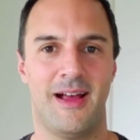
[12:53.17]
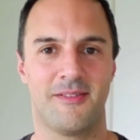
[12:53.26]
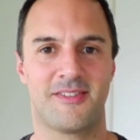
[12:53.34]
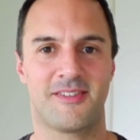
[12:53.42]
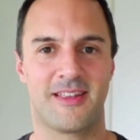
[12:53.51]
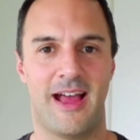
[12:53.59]

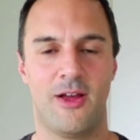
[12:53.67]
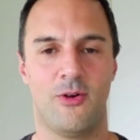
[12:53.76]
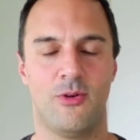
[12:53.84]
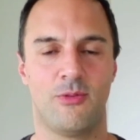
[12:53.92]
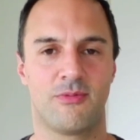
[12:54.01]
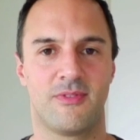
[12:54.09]

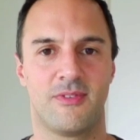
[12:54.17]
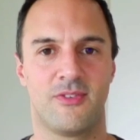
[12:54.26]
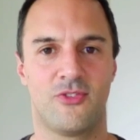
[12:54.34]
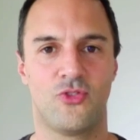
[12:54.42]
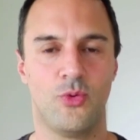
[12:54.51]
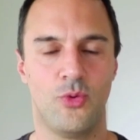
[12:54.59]
scale
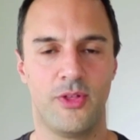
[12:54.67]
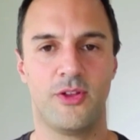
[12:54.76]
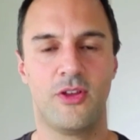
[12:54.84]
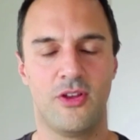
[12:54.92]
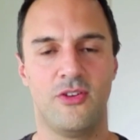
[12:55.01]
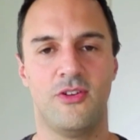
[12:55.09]
tool that
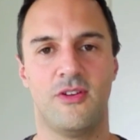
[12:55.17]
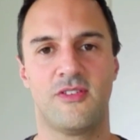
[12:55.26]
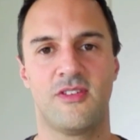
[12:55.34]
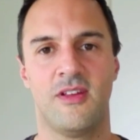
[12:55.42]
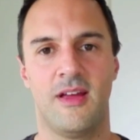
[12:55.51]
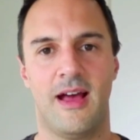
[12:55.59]
you can
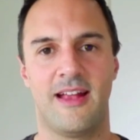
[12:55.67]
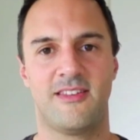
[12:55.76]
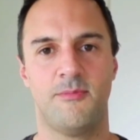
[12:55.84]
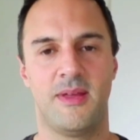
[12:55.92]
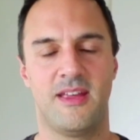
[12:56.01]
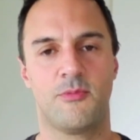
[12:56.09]
use
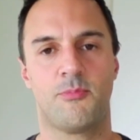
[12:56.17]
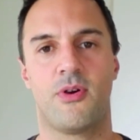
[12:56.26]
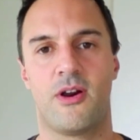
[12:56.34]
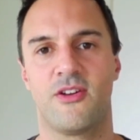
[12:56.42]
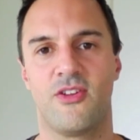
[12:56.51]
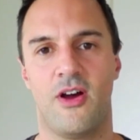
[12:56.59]
to begin to
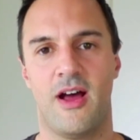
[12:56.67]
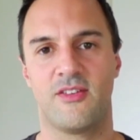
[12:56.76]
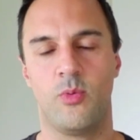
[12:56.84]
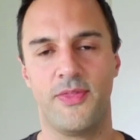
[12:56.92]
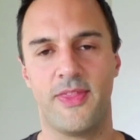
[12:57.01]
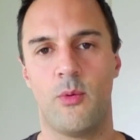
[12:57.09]

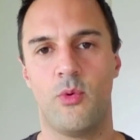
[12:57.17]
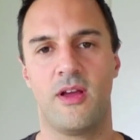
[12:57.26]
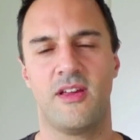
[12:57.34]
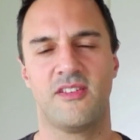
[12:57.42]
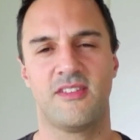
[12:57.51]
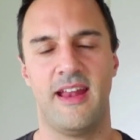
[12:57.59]
prioritize what that
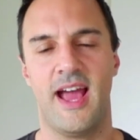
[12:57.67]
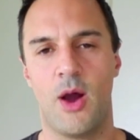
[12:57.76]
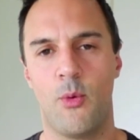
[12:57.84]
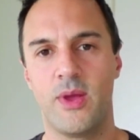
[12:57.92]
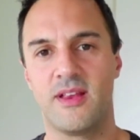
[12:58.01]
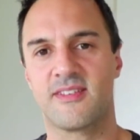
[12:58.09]
work is and
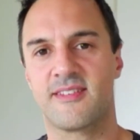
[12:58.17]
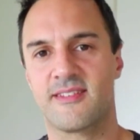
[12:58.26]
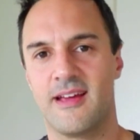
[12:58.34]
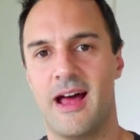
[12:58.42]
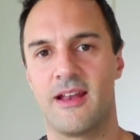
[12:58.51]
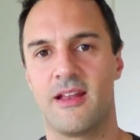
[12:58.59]
how we can
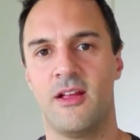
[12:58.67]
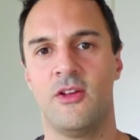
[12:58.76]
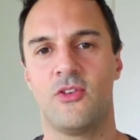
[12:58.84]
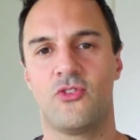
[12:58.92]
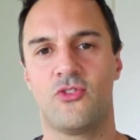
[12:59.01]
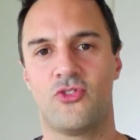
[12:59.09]
start
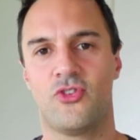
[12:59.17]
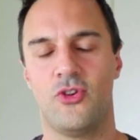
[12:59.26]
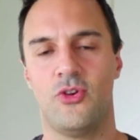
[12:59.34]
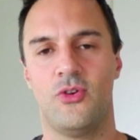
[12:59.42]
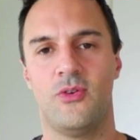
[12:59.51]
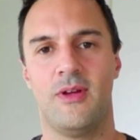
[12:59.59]

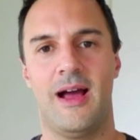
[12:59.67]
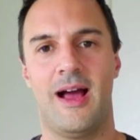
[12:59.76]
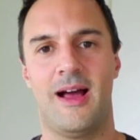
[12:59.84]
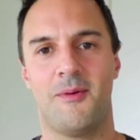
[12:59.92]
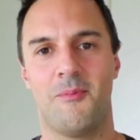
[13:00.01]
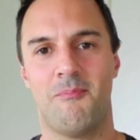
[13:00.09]
to
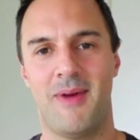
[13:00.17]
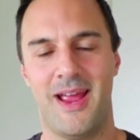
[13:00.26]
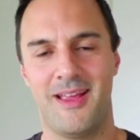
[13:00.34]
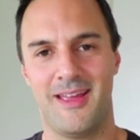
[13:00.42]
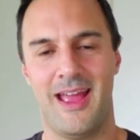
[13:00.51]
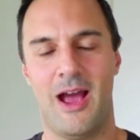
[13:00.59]

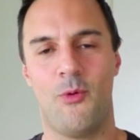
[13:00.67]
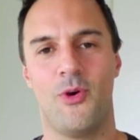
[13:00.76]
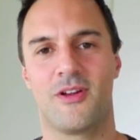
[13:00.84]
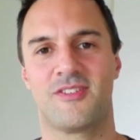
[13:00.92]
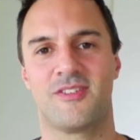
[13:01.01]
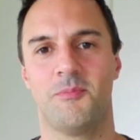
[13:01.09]
make our
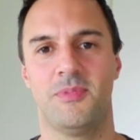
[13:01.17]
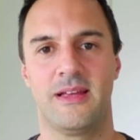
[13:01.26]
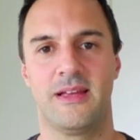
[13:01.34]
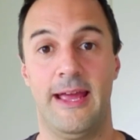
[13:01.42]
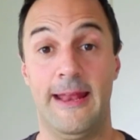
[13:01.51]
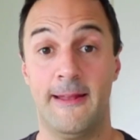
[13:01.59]
work simple
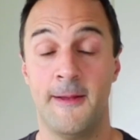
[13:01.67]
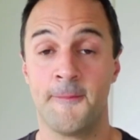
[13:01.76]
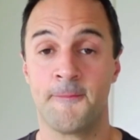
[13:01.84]
again.